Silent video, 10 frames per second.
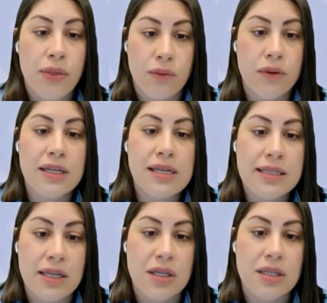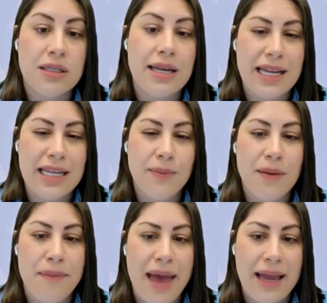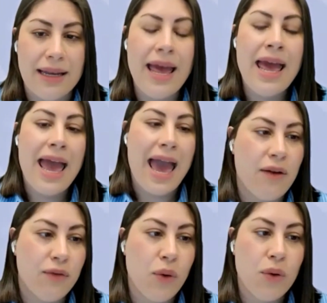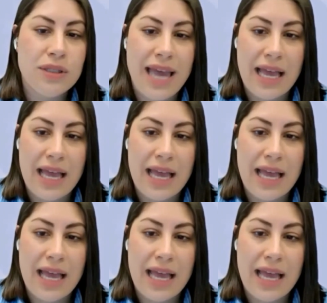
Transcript: through the decisions that need to be made and, of course,